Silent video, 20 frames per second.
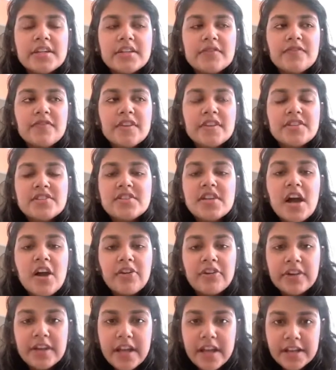fits
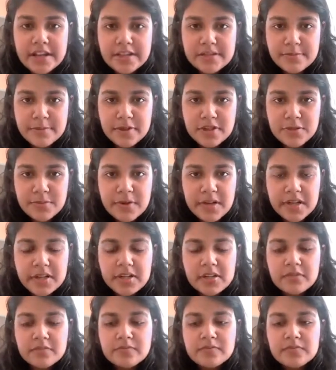outliers much
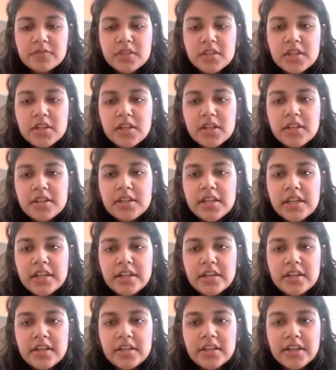better
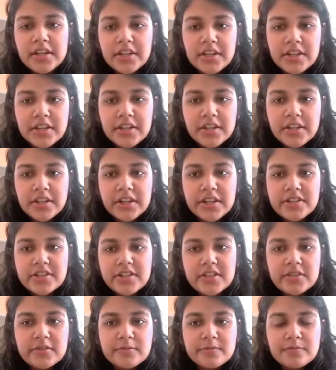than a linear
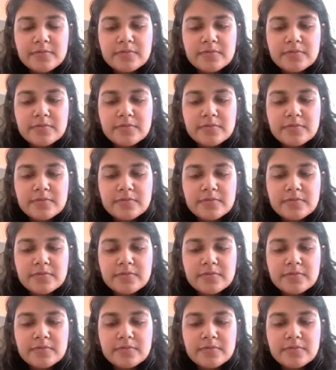regression.